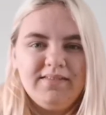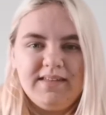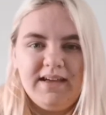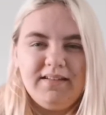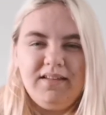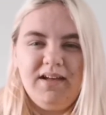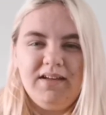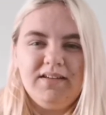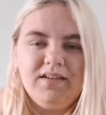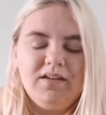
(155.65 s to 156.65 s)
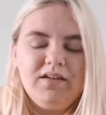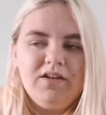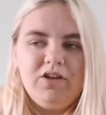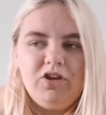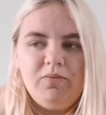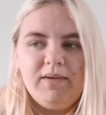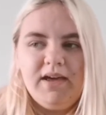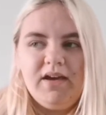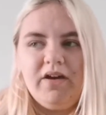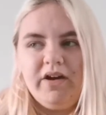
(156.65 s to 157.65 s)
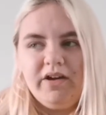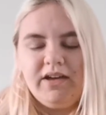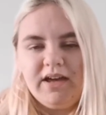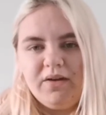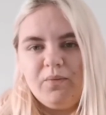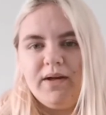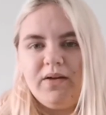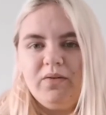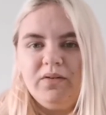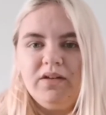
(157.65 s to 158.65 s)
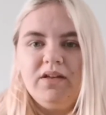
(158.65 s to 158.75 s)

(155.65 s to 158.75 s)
thing. You may go, okay, well,